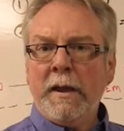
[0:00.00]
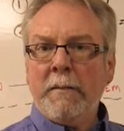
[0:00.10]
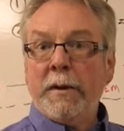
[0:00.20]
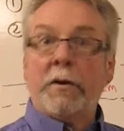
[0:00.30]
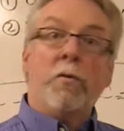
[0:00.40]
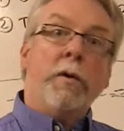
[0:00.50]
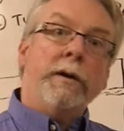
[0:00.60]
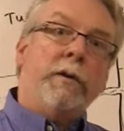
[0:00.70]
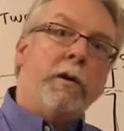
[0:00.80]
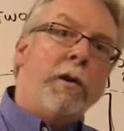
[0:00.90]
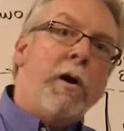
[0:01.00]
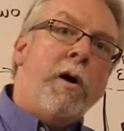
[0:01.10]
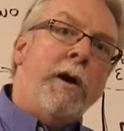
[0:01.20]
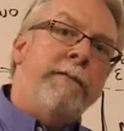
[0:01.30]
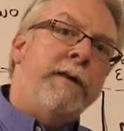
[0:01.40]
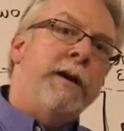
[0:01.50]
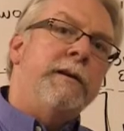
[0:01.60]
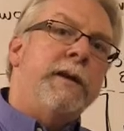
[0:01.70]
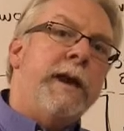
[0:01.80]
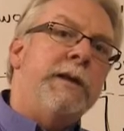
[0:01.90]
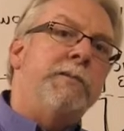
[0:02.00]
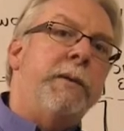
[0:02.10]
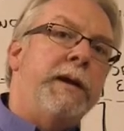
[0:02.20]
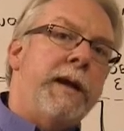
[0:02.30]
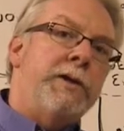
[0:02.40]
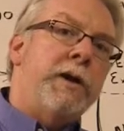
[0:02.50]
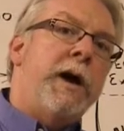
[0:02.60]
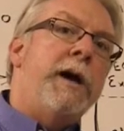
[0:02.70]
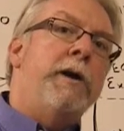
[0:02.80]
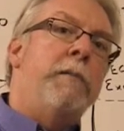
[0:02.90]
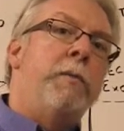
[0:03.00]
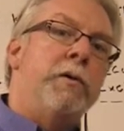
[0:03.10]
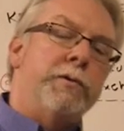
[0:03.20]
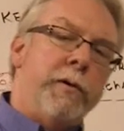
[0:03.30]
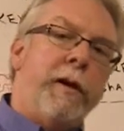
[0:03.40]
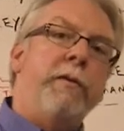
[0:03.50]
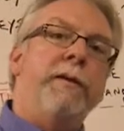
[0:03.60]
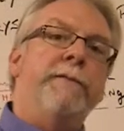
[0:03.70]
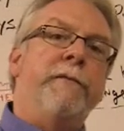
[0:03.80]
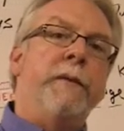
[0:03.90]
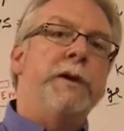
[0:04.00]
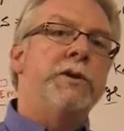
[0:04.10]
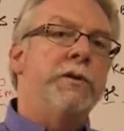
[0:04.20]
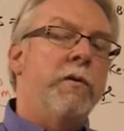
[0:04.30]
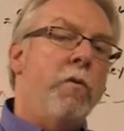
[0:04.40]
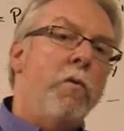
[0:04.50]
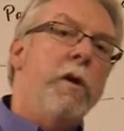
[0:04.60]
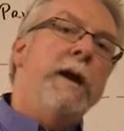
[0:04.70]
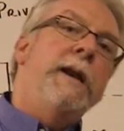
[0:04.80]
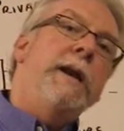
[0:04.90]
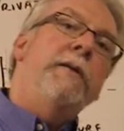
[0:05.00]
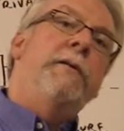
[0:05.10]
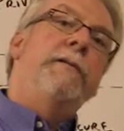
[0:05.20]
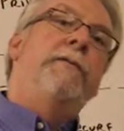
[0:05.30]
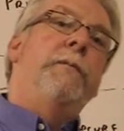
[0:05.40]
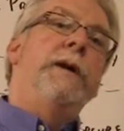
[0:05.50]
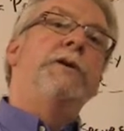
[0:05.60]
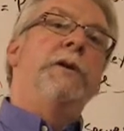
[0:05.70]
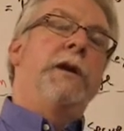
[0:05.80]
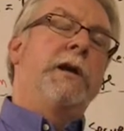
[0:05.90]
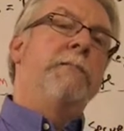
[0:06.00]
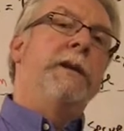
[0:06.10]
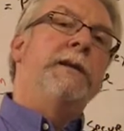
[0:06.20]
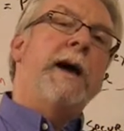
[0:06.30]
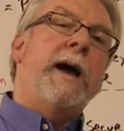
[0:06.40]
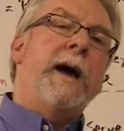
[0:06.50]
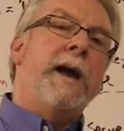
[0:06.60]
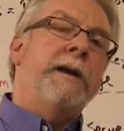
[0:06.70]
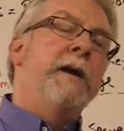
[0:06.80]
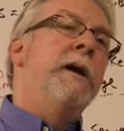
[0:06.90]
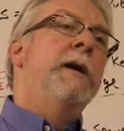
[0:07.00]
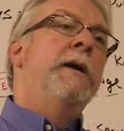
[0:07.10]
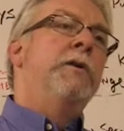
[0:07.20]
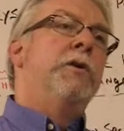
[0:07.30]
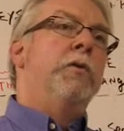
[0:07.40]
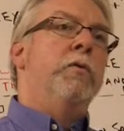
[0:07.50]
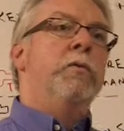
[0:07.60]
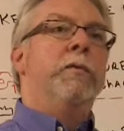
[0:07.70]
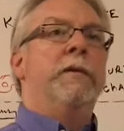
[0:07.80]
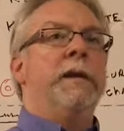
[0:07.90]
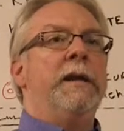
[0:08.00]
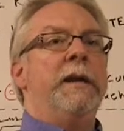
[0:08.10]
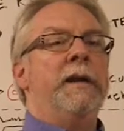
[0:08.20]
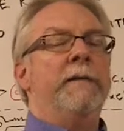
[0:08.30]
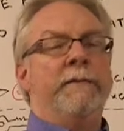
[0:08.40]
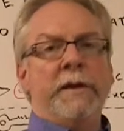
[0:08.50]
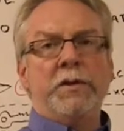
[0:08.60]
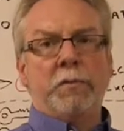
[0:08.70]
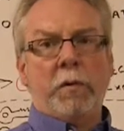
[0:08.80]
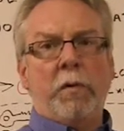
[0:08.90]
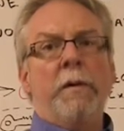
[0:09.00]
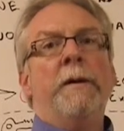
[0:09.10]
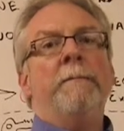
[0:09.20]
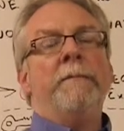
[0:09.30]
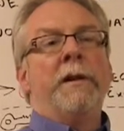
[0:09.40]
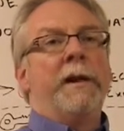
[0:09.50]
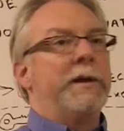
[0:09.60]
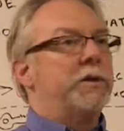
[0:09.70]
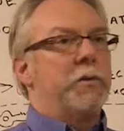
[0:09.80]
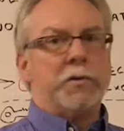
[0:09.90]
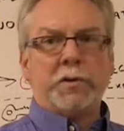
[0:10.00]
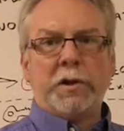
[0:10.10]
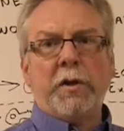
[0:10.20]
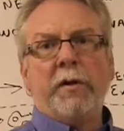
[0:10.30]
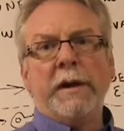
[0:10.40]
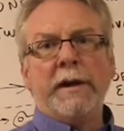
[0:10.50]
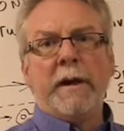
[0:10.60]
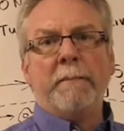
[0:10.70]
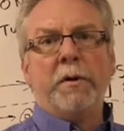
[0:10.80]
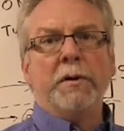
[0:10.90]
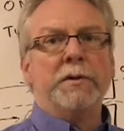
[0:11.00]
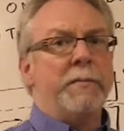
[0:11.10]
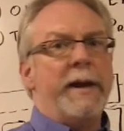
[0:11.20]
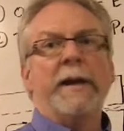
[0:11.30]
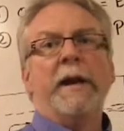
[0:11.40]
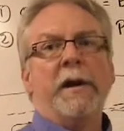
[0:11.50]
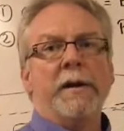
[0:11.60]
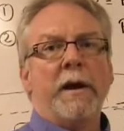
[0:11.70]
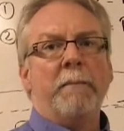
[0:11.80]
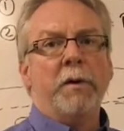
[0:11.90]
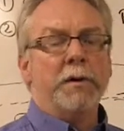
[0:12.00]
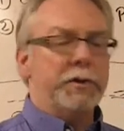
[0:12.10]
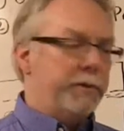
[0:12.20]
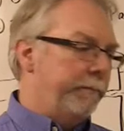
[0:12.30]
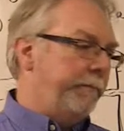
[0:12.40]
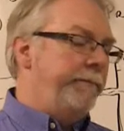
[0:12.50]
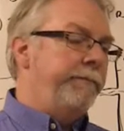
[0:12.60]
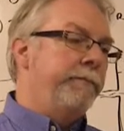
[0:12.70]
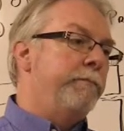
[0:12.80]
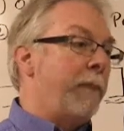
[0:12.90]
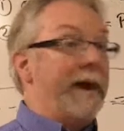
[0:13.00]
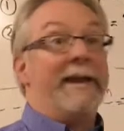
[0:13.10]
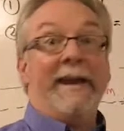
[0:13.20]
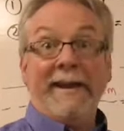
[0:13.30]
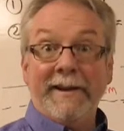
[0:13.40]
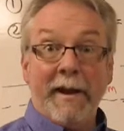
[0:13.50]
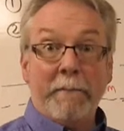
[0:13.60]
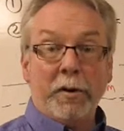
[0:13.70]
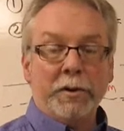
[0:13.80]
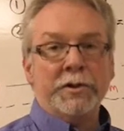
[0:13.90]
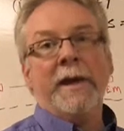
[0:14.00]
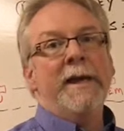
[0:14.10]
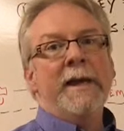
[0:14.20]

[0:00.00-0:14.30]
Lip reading: But according to the law, if it contains PHI or personal health information or any other information that can be tied to the individual, like Social Security numbers, Medicare numbers, banking numbers,